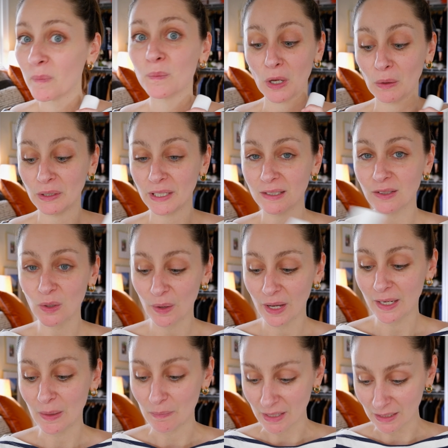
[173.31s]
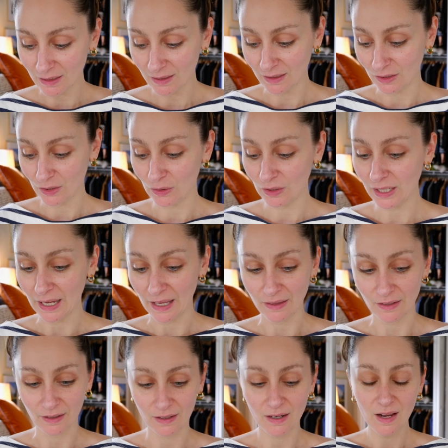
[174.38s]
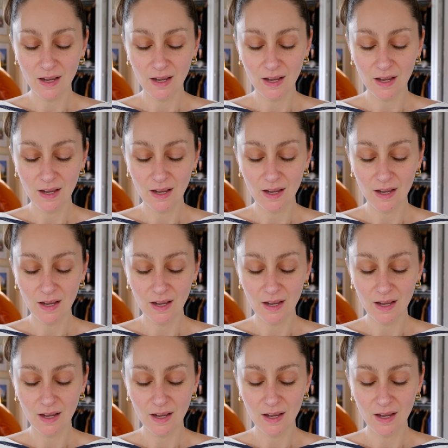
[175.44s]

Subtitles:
So let's go ahead and mix the two together.